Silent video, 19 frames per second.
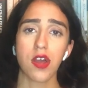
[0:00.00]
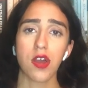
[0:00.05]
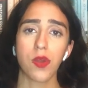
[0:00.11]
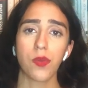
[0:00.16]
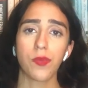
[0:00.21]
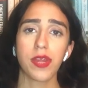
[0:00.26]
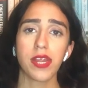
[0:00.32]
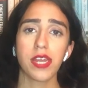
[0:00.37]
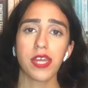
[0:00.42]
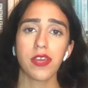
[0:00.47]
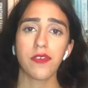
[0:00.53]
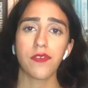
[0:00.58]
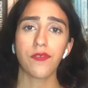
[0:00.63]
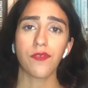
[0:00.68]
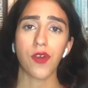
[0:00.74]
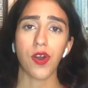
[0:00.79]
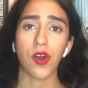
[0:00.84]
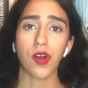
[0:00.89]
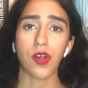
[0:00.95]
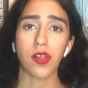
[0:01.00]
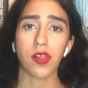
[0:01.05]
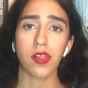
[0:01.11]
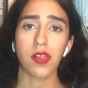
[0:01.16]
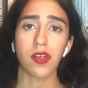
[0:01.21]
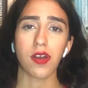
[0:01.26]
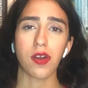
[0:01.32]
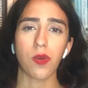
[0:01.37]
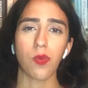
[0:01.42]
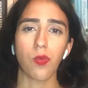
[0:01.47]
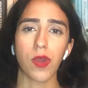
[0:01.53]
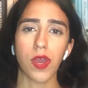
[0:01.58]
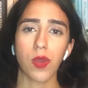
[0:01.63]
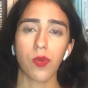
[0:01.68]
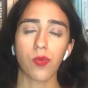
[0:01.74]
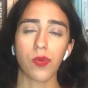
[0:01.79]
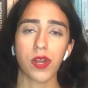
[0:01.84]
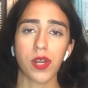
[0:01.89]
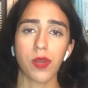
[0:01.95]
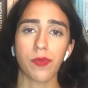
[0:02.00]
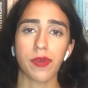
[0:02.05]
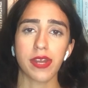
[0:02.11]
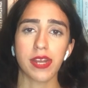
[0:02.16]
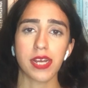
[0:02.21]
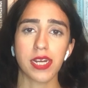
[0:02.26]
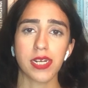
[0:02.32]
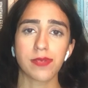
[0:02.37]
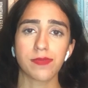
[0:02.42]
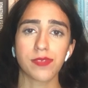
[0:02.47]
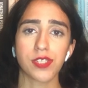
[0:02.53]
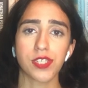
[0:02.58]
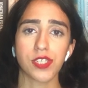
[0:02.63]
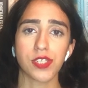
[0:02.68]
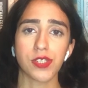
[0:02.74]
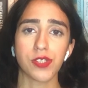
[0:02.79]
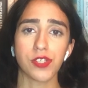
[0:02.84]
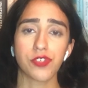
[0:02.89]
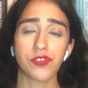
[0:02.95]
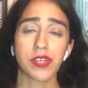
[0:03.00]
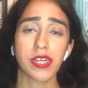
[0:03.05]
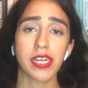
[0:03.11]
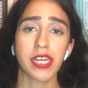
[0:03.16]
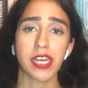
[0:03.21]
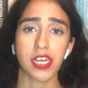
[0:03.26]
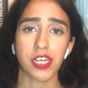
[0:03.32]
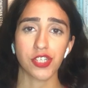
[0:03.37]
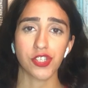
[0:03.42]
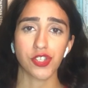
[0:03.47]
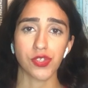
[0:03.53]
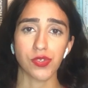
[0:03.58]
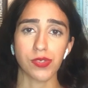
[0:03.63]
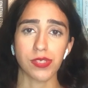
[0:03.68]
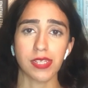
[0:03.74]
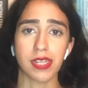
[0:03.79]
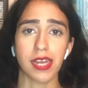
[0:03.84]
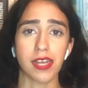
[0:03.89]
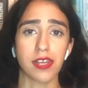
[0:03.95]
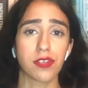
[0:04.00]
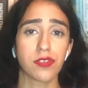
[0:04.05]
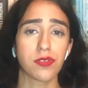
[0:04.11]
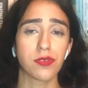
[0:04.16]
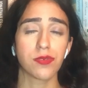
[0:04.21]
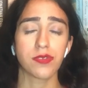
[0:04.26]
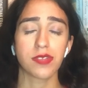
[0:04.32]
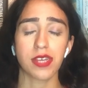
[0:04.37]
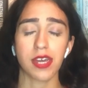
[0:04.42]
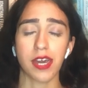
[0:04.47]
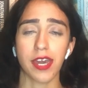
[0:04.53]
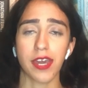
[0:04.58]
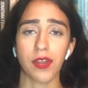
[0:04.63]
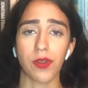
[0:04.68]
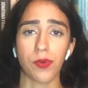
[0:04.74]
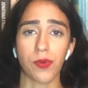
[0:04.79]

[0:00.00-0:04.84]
really fall wayward when it comes to treating issues like suicide,